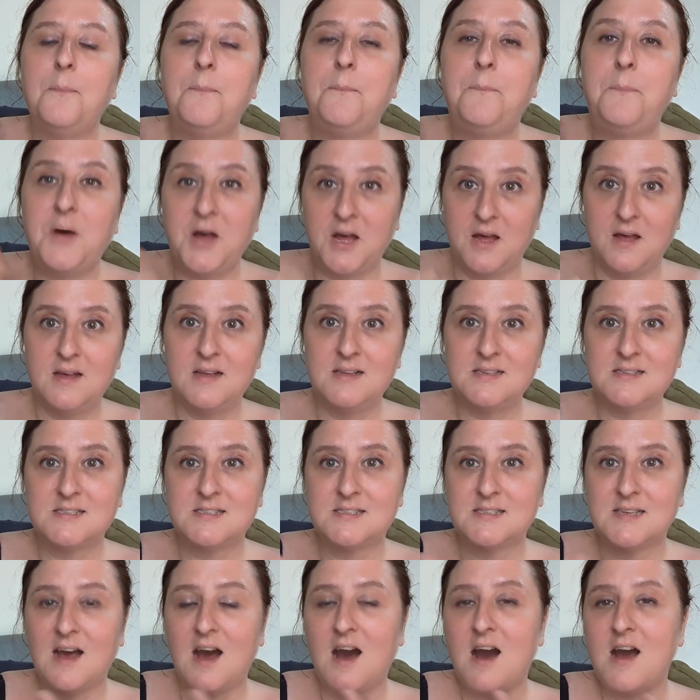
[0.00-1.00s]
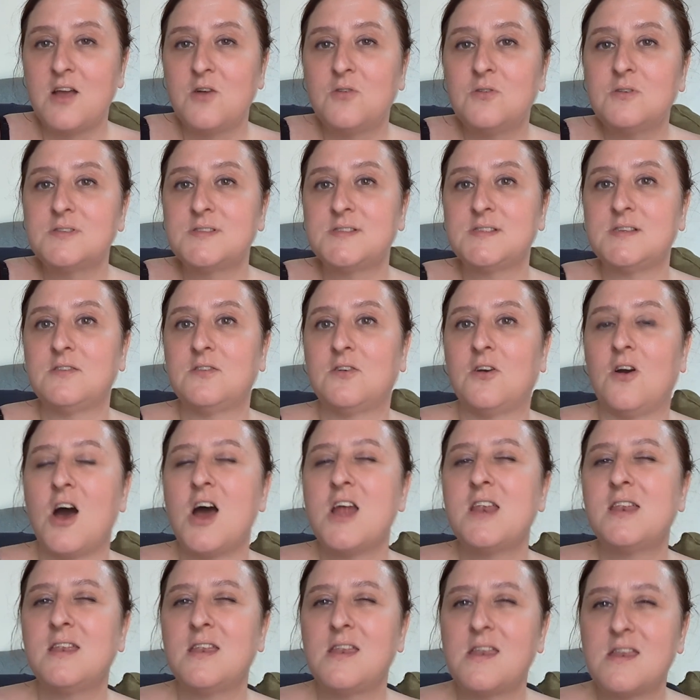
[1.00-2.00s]
But I also got
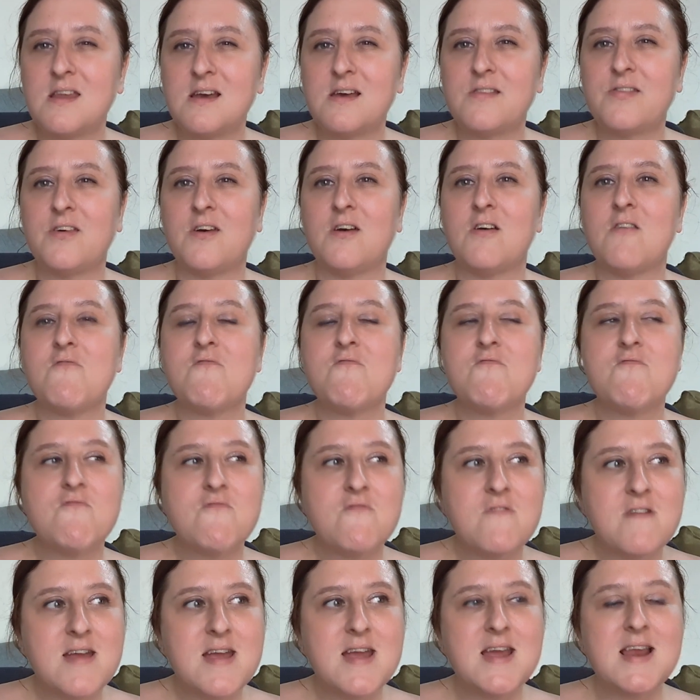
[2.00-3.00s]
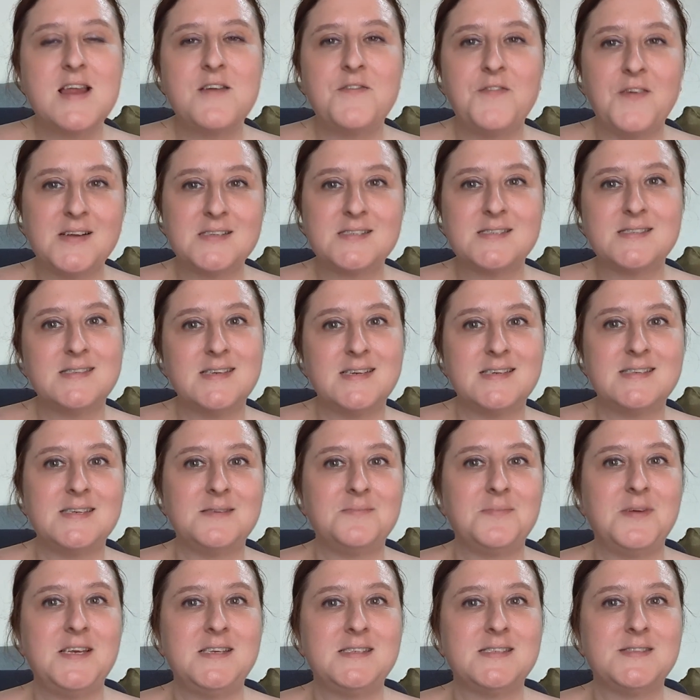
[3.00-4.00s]
another really
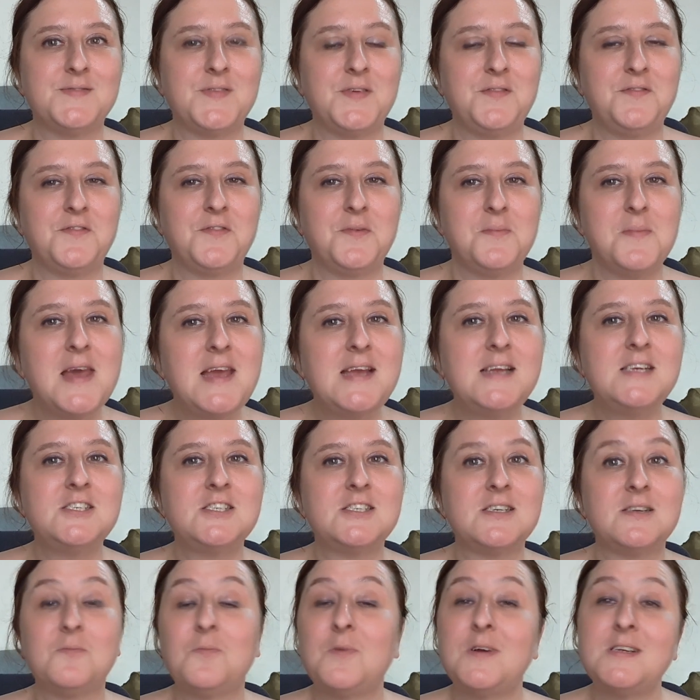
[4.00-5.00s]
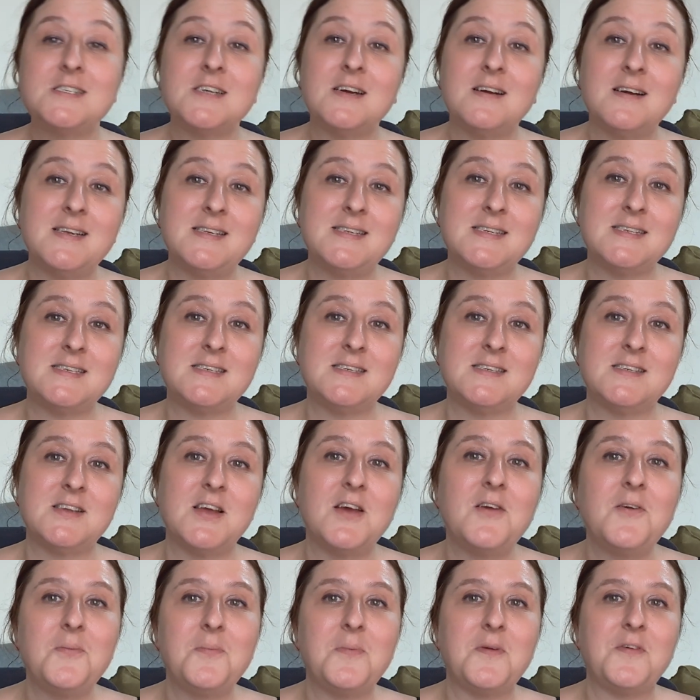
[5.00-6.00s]
fascinating piece of information, which I didn't
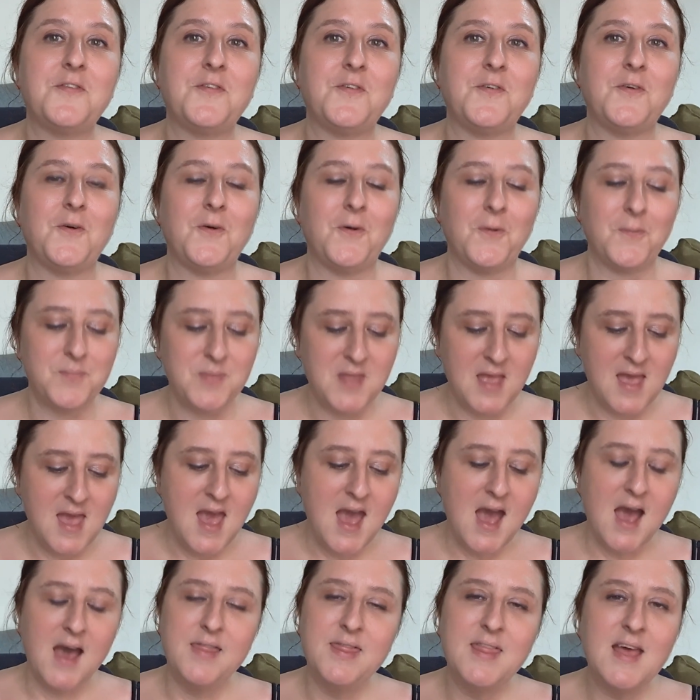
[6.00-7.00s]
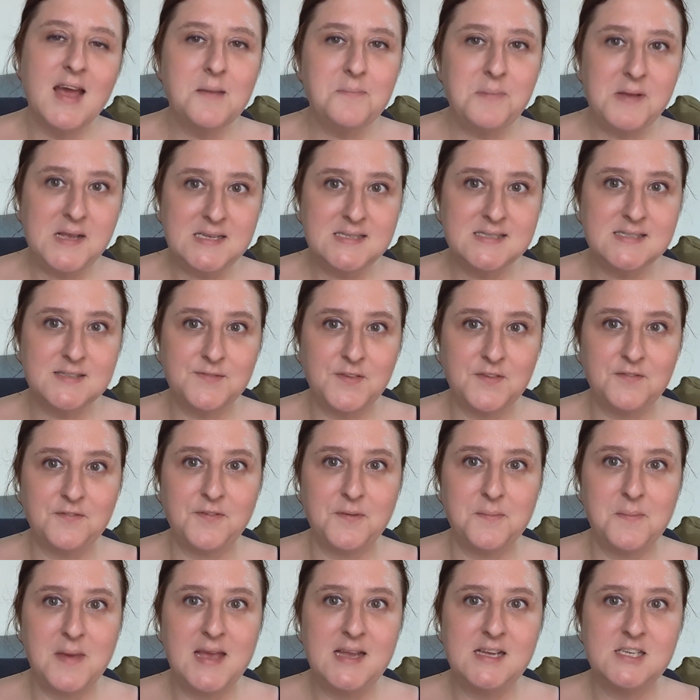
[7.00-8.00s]
know before. And that piece of
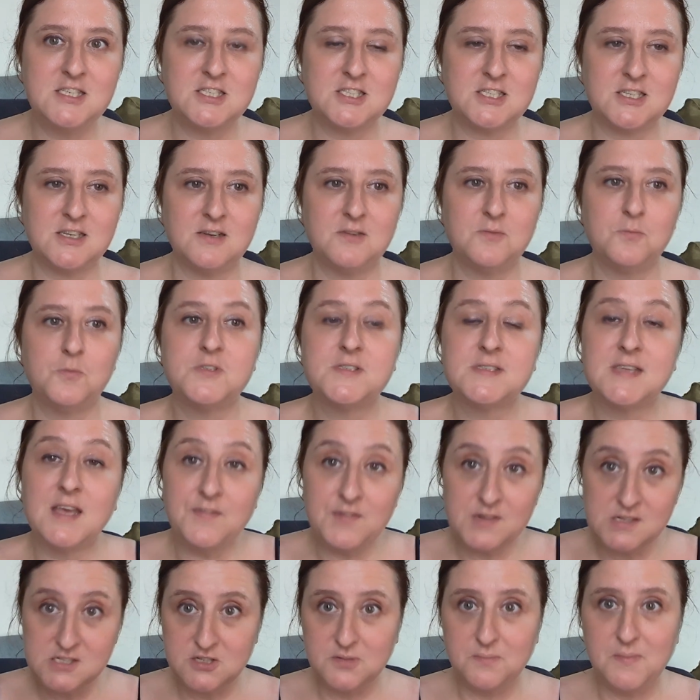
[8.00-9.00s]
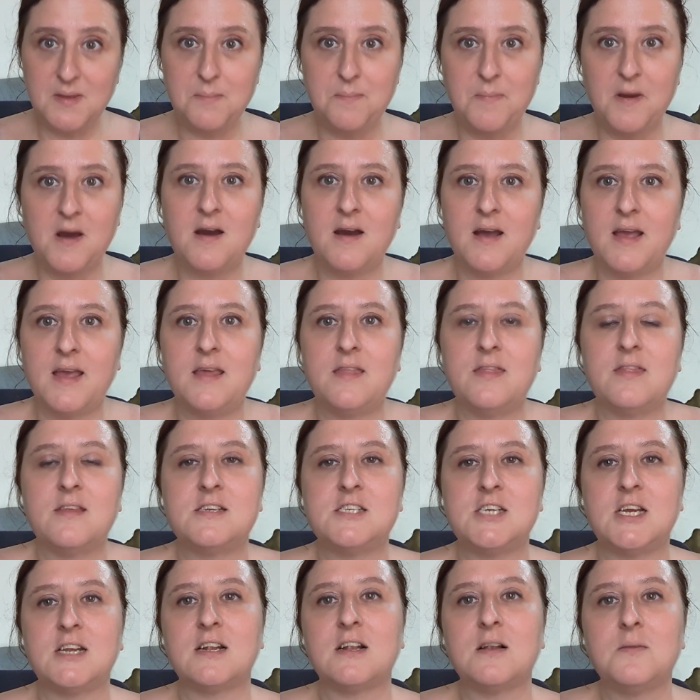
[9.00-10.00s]
information was given to me by the
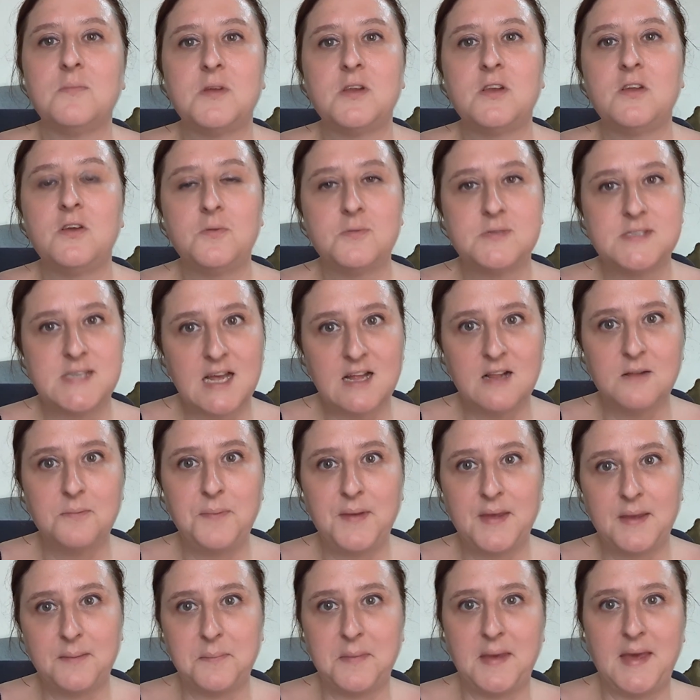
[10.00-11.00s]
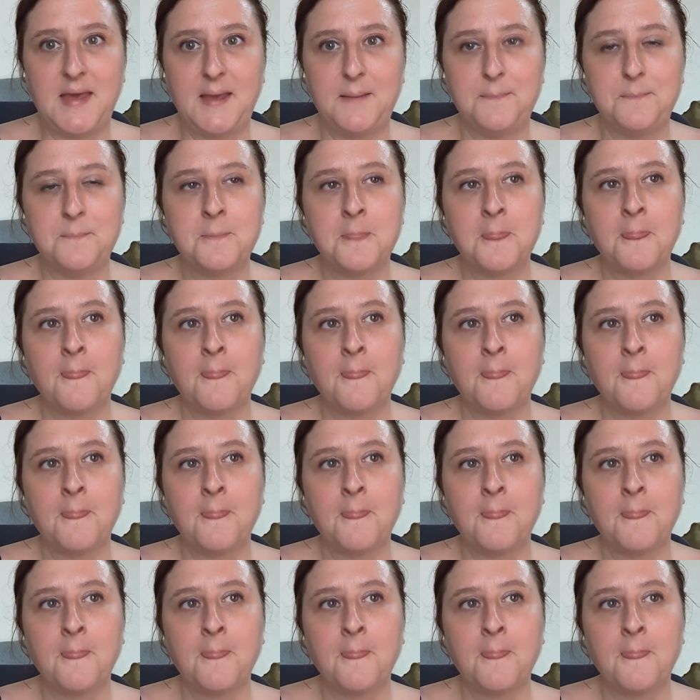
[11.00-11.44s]
gentleman who was helping me.